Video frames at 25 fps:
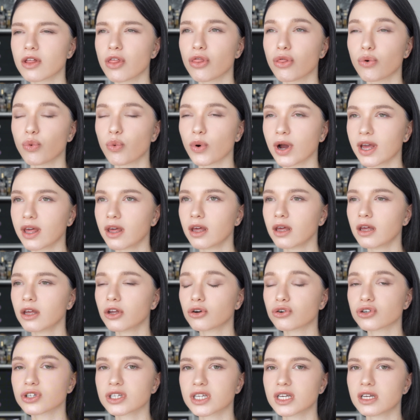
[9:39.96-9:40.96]
the way
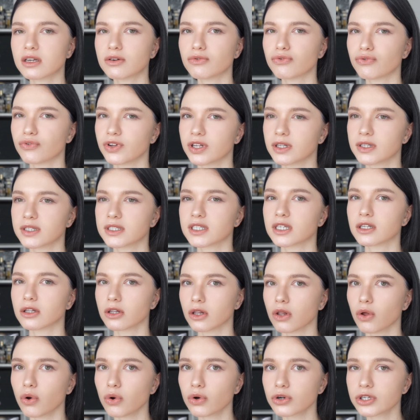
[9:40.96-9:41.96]
your skin feels
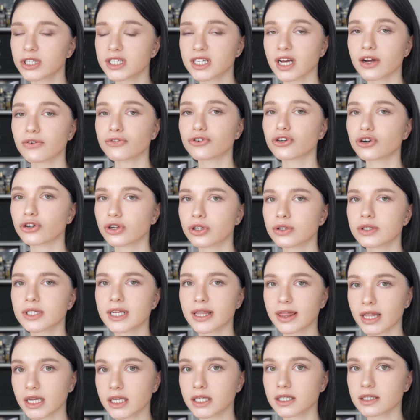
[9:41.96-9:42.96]
and looks after
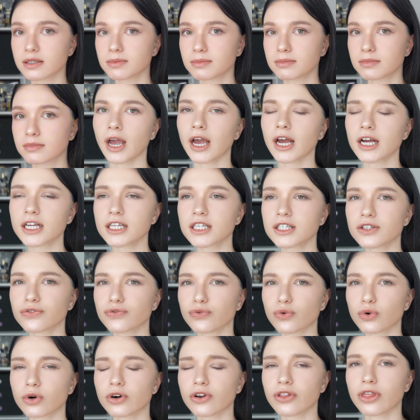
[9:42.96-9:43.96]
using this. As
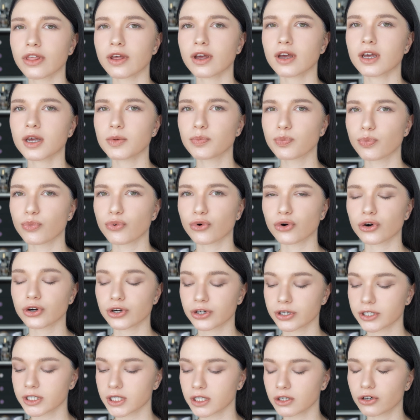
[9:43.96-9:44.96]
for the
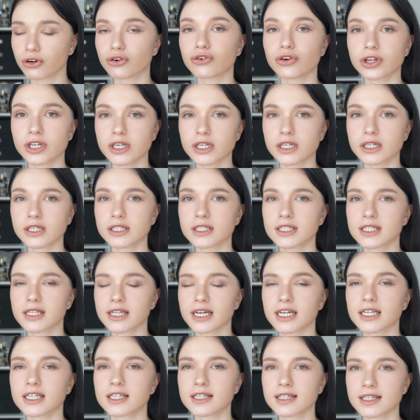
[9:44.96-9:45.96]
important ingredients
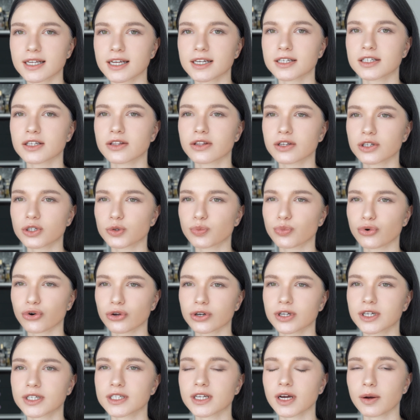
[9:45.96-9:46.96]
that set this
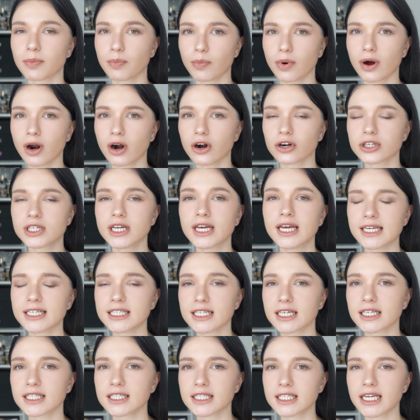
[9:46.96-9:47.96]
product apart,
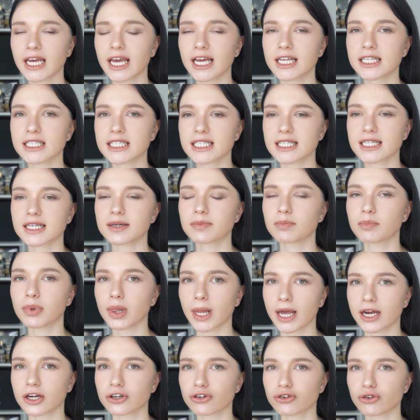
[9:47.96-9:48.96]
it contains the
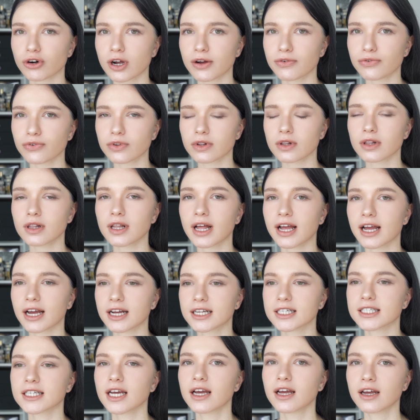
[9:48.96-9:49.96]
black truffle
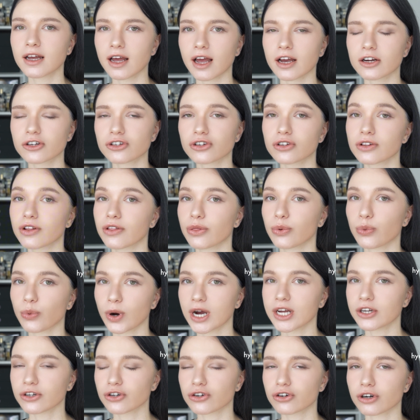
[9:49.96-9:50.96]
and actually the
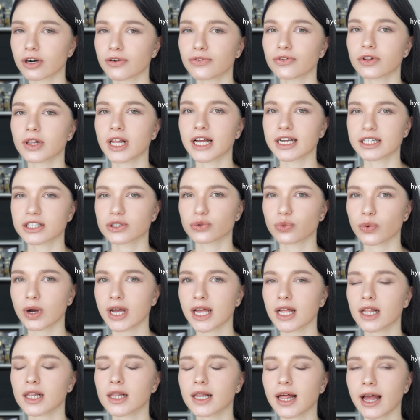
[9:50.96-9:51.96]
white truffle as
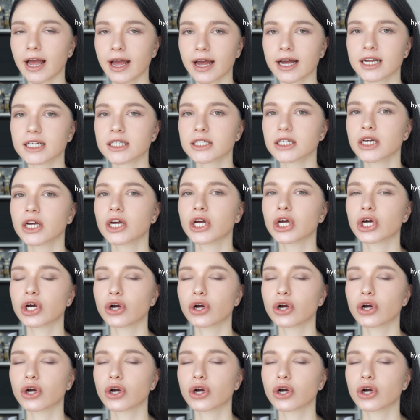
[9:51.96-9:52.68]
well, and